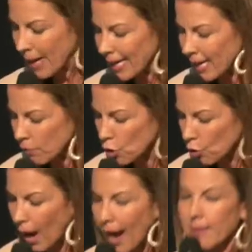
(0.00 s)
but he gives
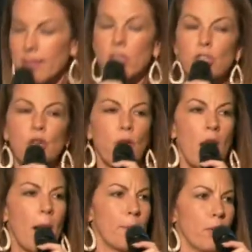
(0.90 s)
grace to the
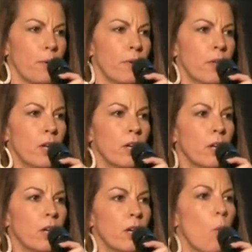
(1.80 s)
humble.
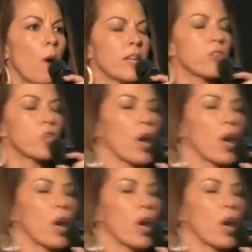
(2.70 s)
What is